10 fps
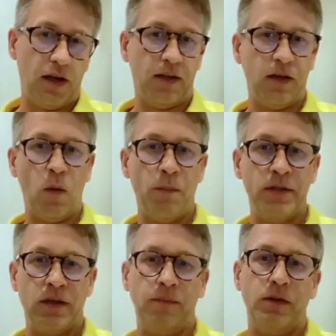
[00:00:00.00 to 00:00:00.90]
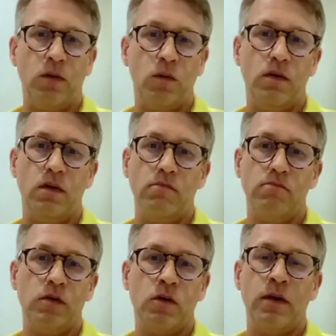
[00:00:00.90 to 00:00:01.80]
Like, it opens up the whole
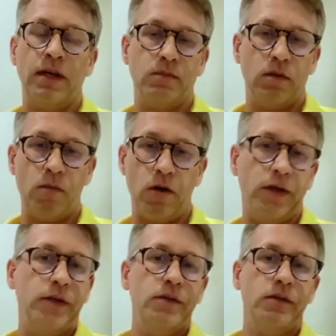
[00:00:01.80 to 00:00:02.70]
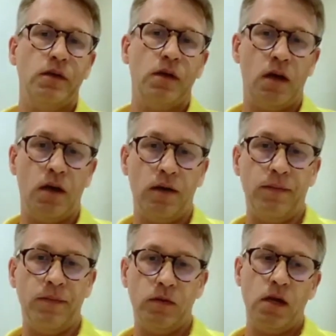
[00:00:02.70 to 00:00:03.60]
collectible market
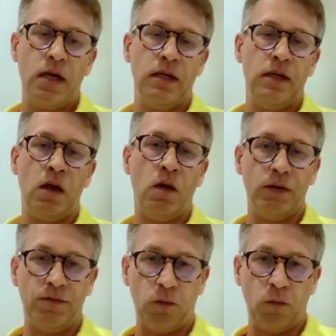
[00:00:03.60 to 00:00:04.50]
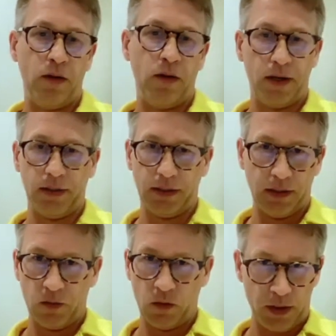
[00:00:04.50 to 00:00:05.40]
in a whole different way, right?
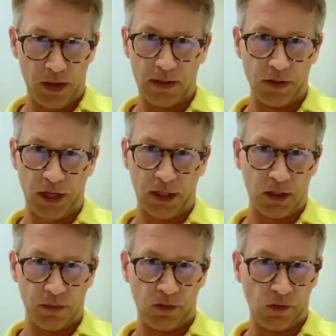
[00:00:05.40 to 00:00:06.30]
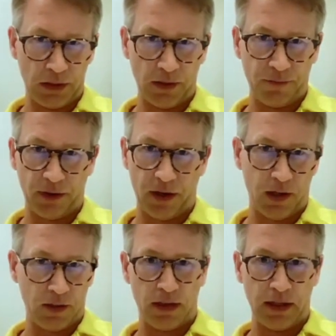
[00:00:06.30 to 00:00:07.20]
And there will be intersection between DeFi
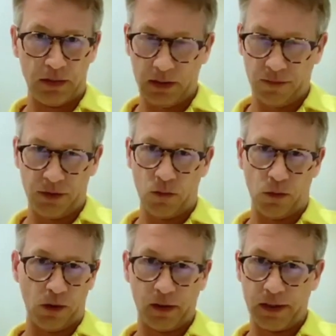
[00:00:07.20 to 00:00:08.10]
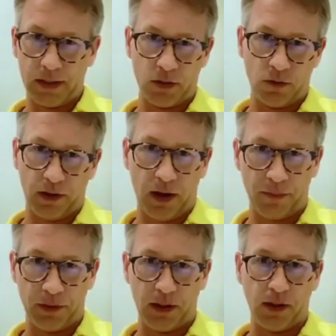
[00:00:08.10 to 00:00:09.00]
and the NFT world, and that's already
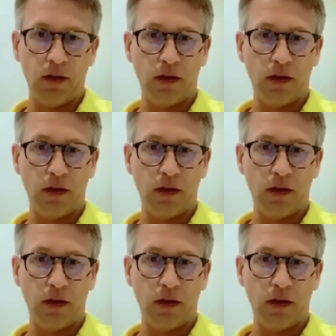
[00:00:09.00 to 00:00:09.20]
happening.